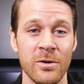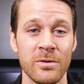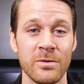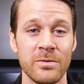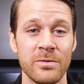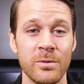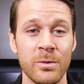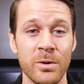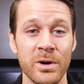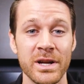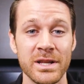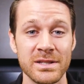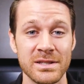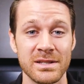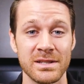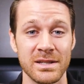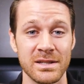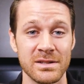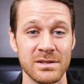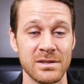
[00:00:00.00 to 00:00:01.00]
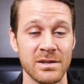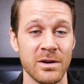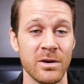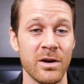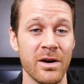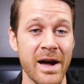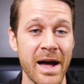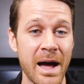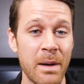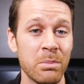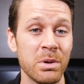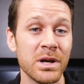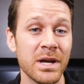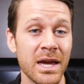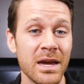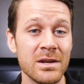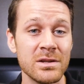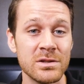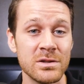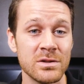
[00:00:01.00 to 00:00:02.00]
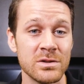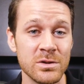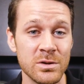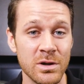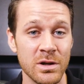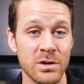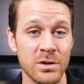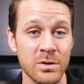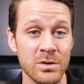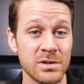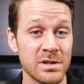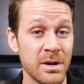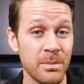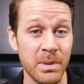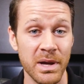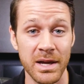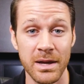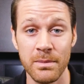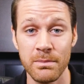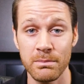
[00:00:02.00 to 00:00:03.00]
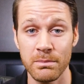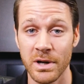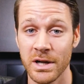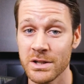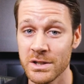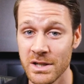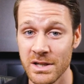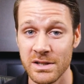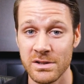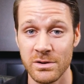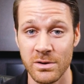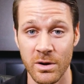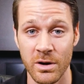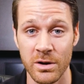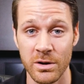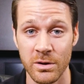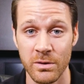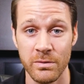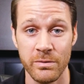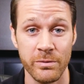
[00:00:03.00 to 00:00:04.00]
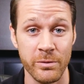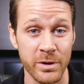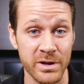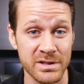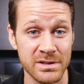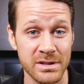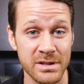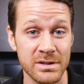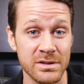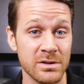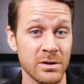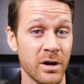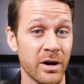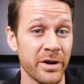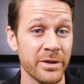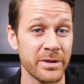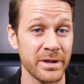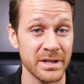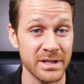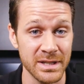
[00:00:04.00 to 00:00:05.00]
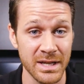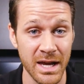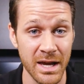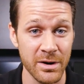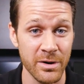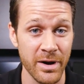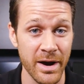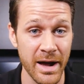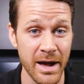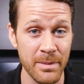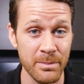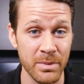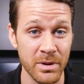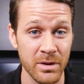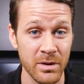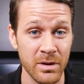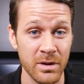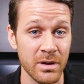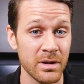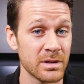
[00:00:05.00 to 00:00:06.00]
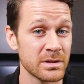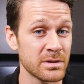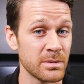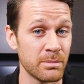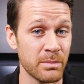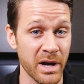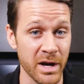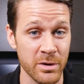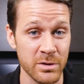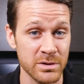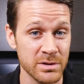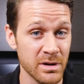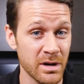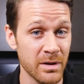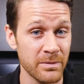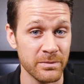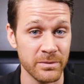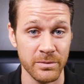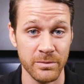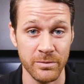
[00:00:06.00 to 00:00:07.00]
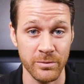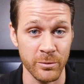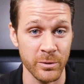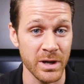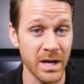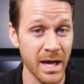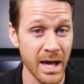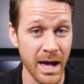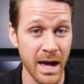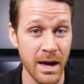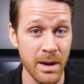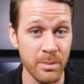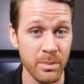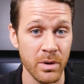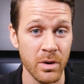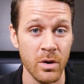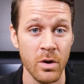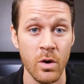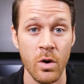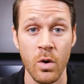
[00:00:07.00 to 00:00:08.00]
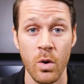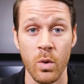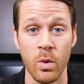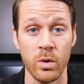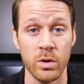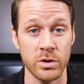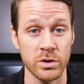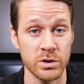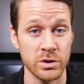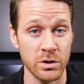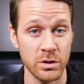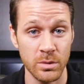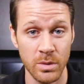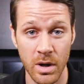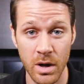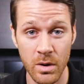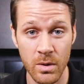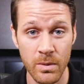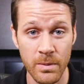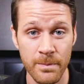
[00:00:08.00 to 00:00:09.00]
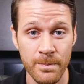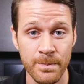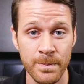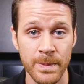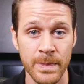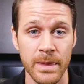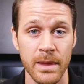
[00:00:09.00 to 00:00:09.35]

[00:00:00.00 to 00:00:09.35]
For instance, there are applications you can use that make it much easier on you. For instance, Authenticator app, it's a Microsoft free app, or Duo.